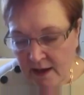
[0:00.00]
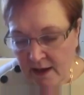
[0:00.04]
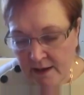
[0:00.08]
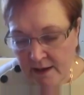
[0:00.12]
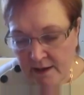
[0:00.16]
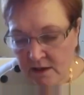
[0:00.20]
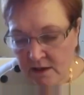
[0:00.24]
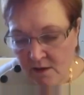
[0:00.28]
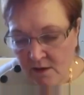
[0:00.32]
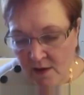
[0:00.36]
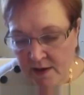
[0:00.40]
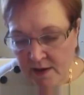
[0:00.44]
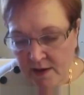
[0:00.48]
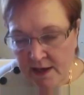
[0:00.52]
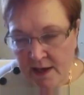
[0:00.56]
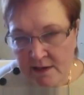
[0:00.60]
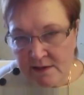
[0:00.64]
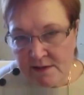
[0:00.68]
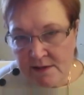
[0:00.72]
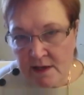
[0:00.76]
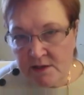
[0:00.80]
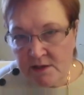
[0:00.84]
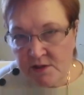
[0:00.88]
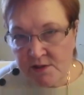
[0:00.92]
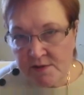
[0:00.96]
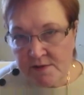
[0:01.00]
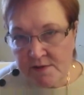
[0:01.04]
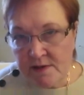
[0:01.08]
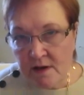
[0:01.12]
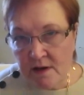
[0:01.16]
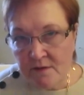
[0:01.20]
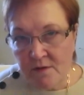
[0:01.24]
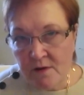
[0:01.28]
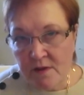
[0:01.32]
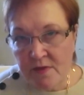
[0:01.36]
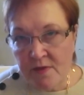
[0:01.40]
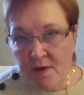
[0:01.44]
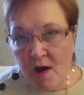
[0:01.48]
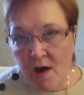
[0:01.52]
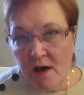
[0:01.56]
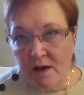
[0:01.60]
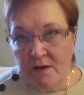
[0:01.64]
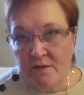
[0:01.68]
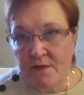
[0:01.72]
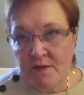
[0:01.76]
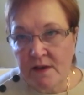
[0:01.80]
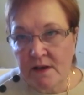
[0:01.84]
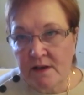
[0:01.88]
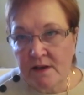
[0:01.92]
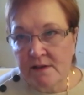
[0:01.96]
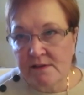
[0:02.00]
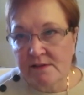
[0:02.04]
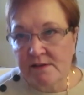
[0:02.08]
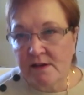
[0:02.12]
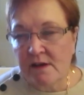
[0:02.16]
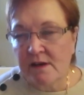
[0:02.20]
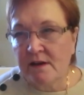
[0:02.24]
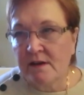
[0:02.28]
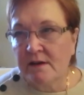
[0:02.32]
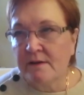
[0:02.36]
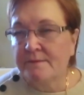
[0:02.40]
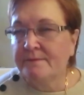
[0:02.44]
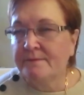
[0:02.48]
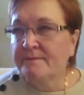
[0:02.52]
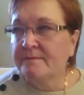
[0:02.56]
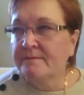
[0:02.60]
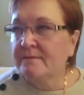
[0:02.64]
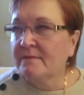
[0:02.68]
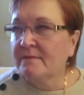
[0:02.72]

I guess I just never thought of it as a,